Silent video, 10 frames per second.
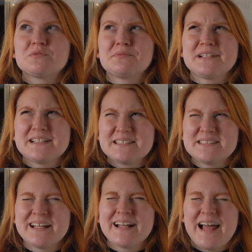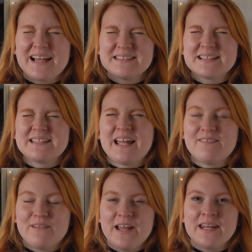realistic classics that I
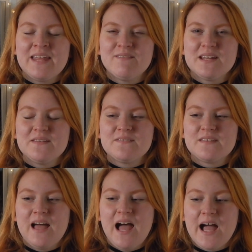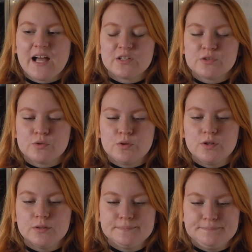read, even if the
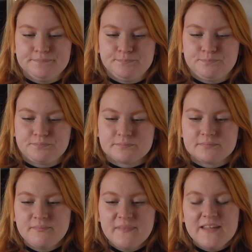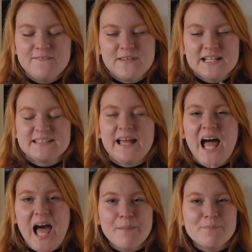actual things that
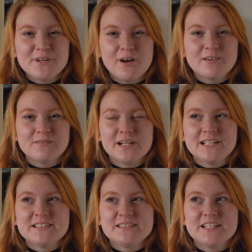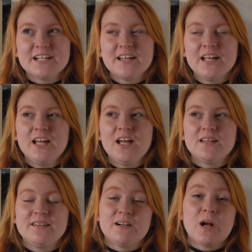happen aren't realistic.
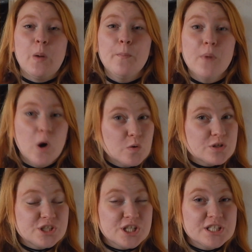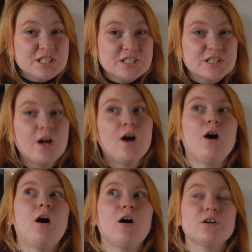Their emotions
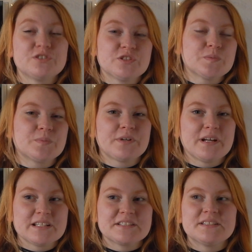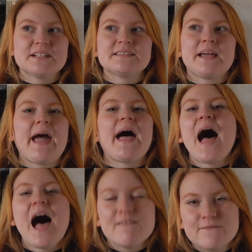are super realistic. They
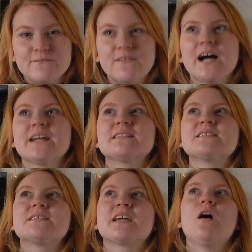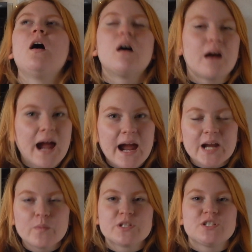have fights, they are
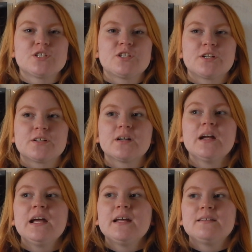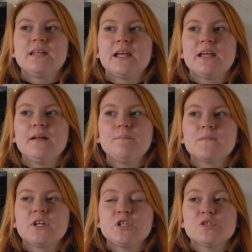angry with each other, they
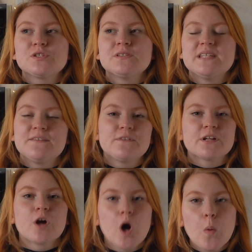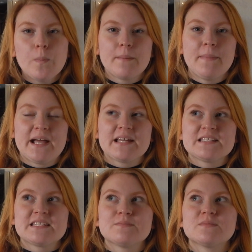use different coping
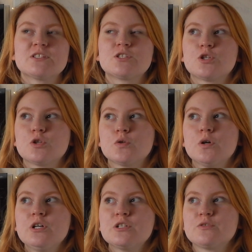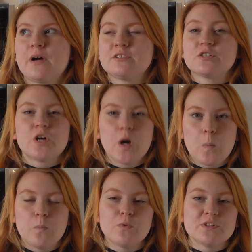mechanisms to try to
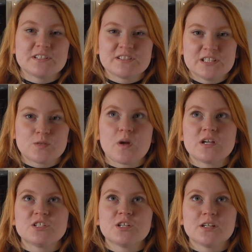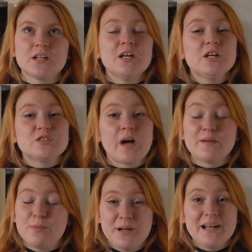cope with their situation. So I
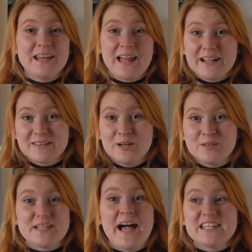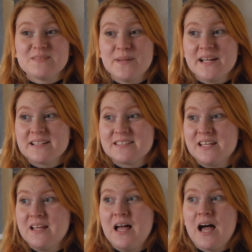really liked those
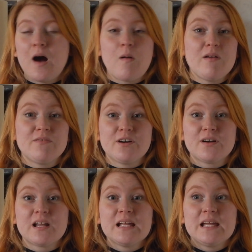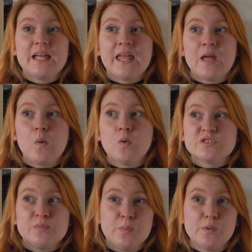aspects. However, it
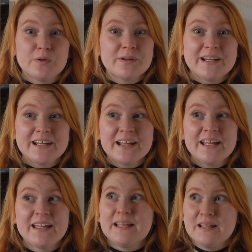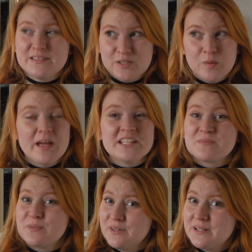was boring. Sola is
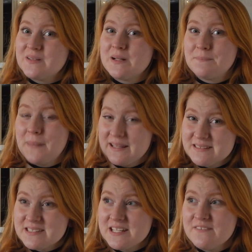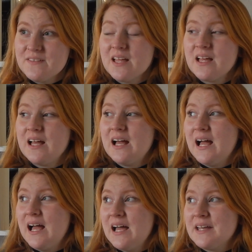pretty repetitive,
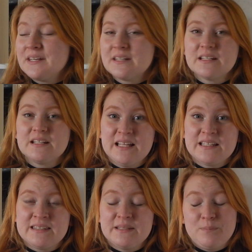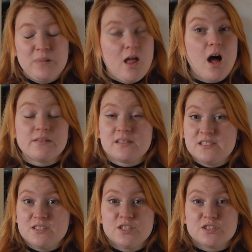and the plot
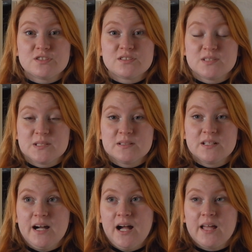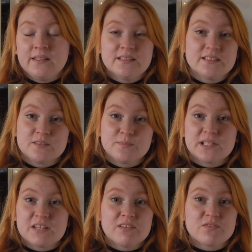is just, I didn't
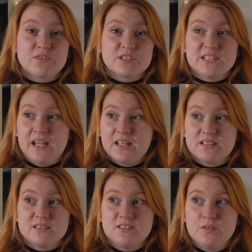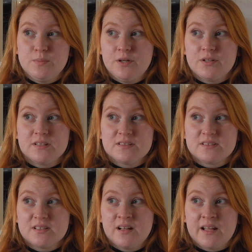believe it for a second, to be
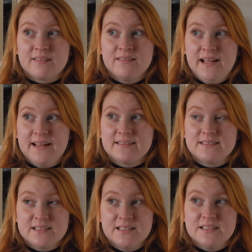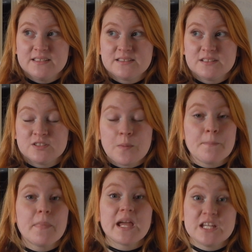honest. That is
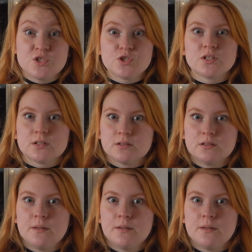some major